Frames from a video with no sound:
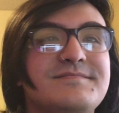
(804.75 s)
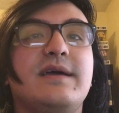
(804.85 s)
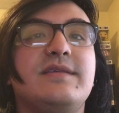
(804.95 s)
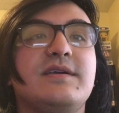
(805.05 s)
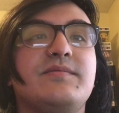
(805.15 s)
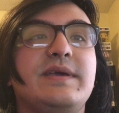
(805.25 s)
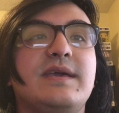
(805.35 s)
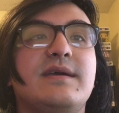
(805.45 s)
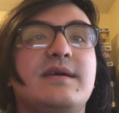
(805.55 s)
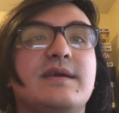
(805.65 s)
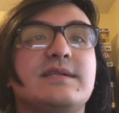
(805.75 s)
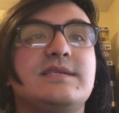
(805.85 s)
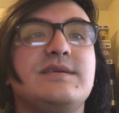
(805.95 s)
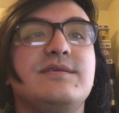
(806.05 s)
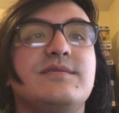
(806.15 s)
I think we get
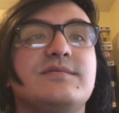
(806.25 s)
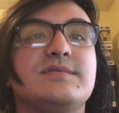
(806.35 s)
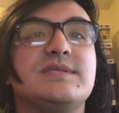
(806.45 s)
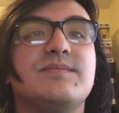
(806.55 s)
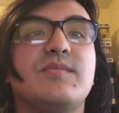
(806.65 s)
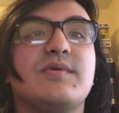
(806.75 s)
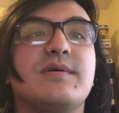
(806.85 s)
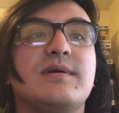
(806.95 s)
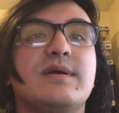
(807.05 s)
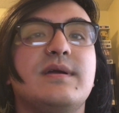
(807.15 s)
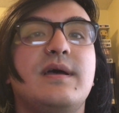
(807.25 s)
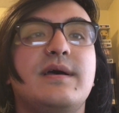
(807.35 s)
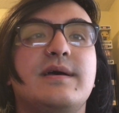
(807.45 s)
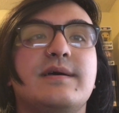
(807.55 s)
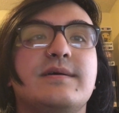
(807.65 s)
into some more
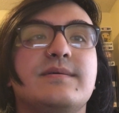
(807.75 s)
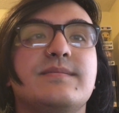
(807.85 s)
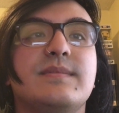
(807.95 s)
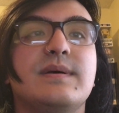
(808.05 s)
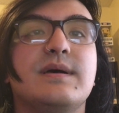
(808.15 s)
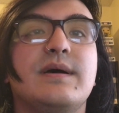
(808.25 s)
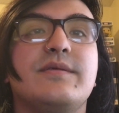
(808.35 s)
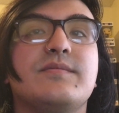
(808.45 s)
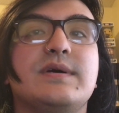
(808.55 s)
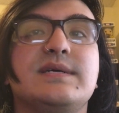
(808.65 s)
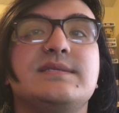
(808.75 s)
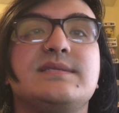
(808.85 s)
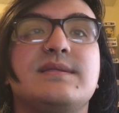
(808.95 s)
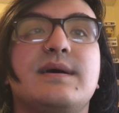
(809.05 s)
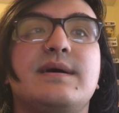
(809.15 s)
other
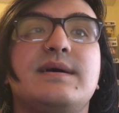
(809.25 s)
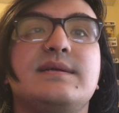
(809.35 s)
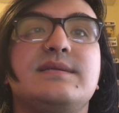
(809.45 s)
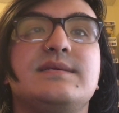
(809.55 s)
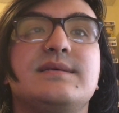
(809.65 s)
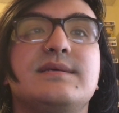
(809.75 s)
ones that